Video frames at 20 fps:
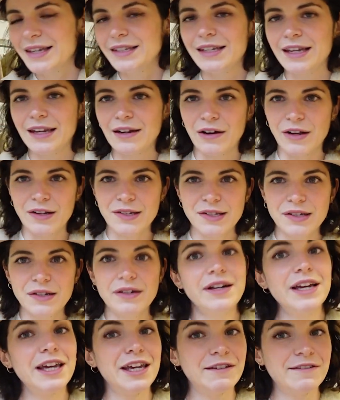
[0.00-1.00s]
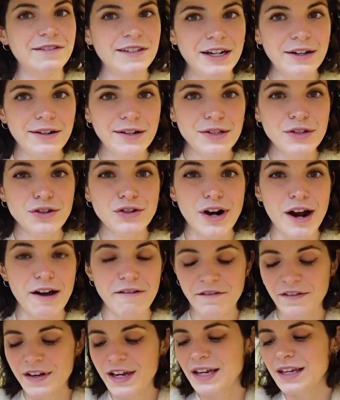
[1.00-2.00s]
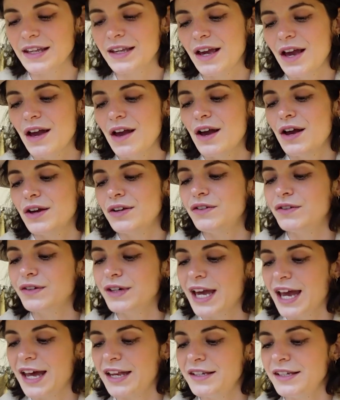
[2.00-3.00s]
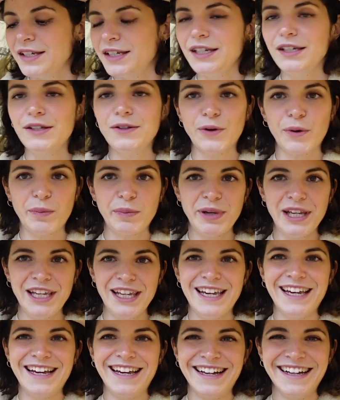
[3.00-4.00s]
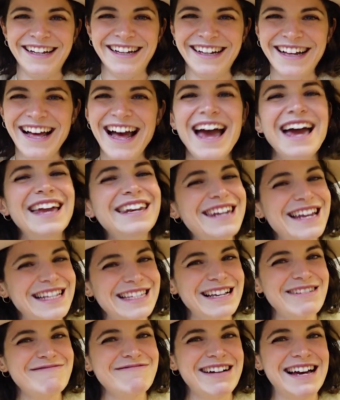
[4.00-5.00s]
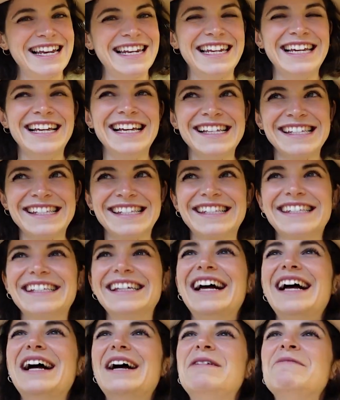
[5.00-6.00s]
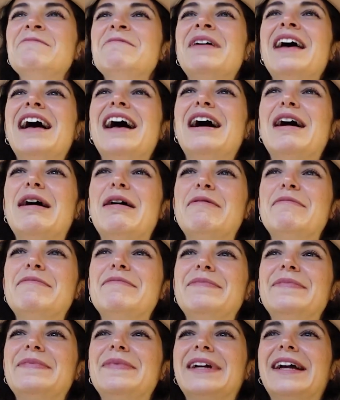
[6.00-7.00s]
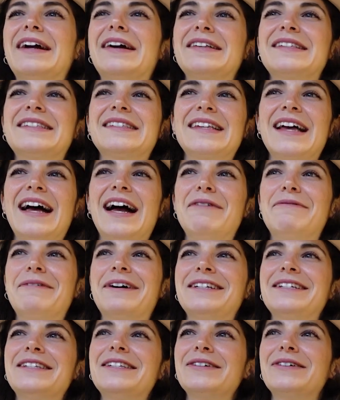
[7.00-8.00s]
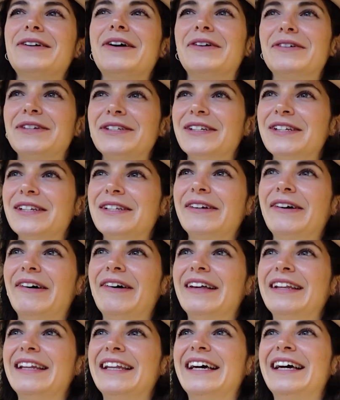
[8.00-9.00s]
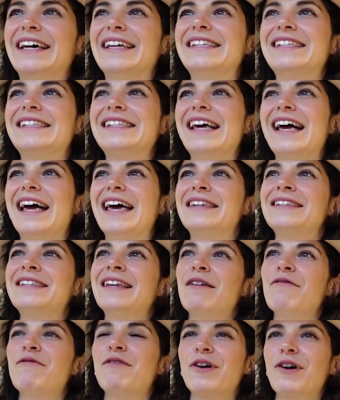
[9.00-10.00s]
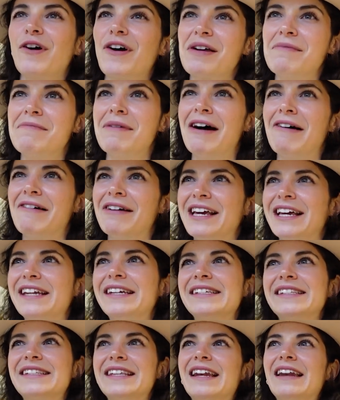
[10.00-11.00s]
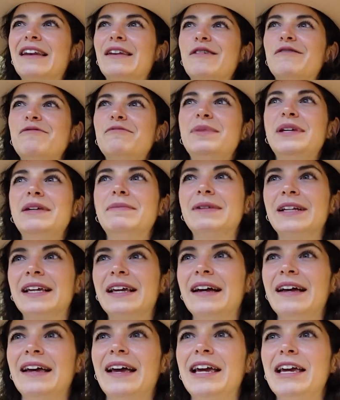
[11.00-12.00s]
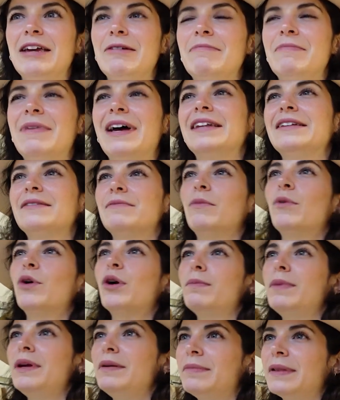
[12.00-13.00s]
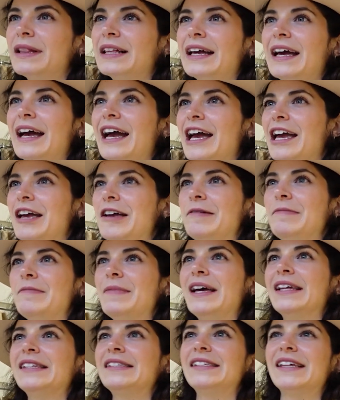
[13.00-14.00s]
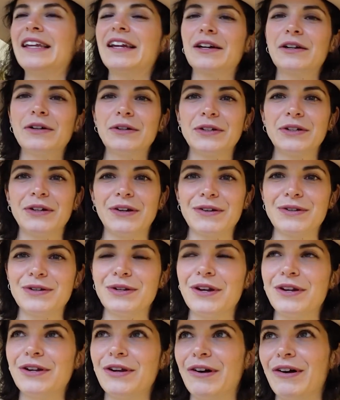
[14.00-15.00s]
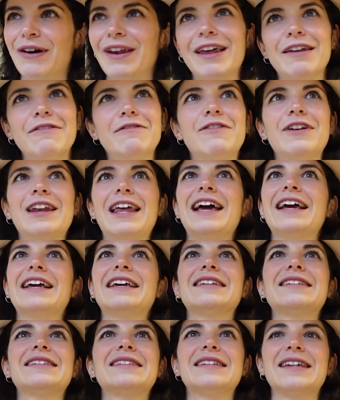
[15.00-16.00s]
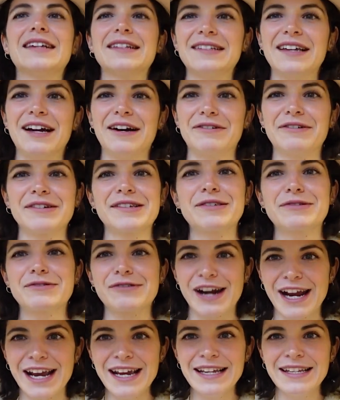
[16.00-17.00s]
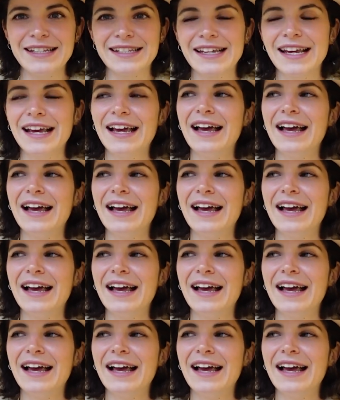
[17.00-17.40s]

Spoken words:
Then also, if there is traffic, you can't eat or pee. That's on my list, because I wanted to go to the toilet, and then I forgot about it, and then a lot of people came and more people came, and then I couldn't go to the toilet for like 6 hours straight.